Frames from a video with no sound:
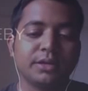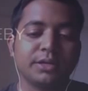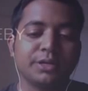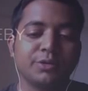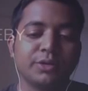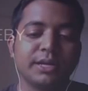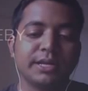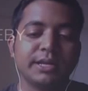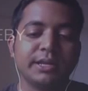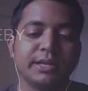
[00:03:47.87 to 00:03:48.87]

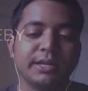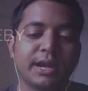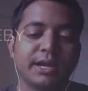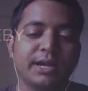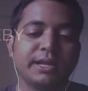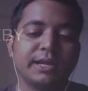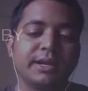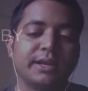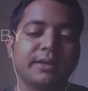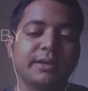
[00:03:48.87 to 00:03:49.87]
unity and
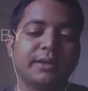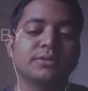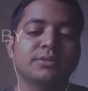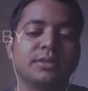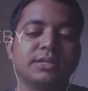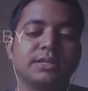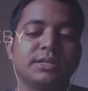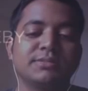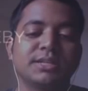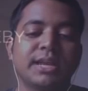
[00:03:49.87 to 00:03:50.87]
integrity, so these
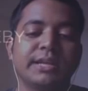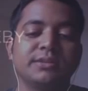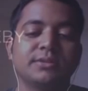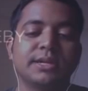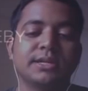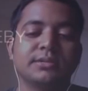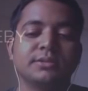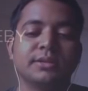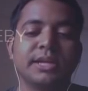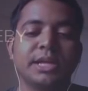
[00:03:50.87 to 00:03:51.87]
comes in line. So that is
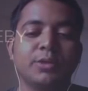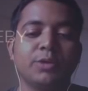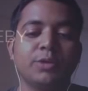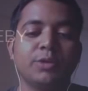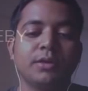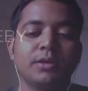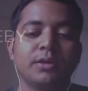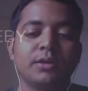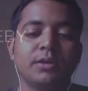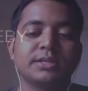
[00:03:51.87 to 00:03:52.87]
DUI,
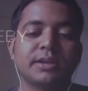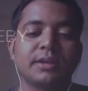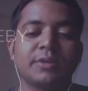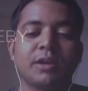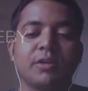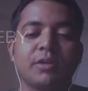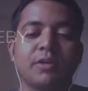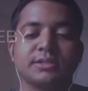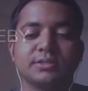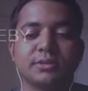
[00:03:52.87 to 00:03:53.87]
it's a criminal
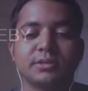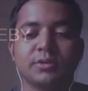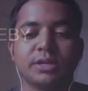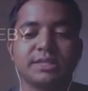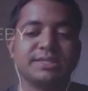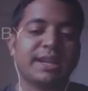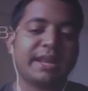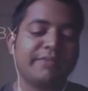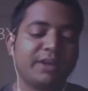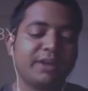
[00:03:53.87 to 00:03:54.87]
offense. It's also called as
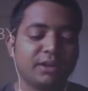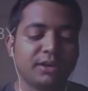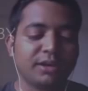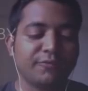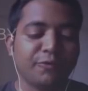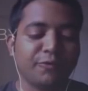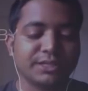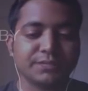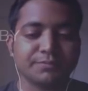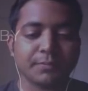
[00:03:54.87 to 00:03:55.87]
driving under
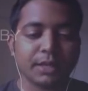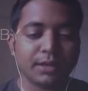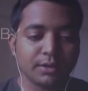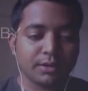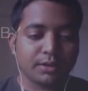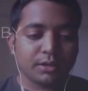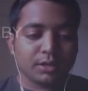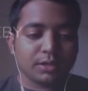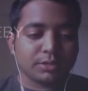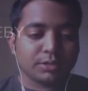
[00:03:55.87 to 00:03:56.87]
influence.
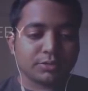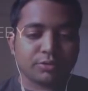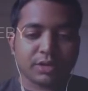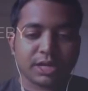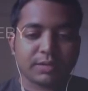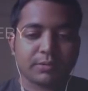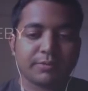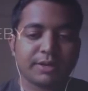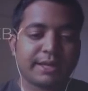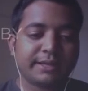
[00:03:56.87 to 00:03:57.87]
So you can
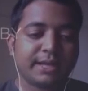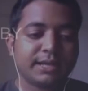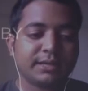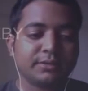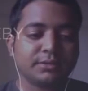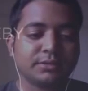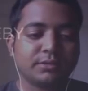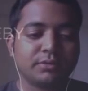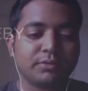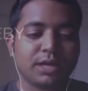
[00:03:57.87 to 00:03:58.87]
remember it like that.
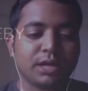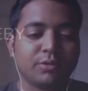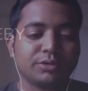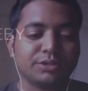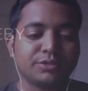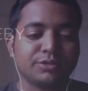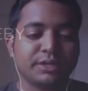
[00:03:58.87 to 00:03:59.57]
So in our Constituent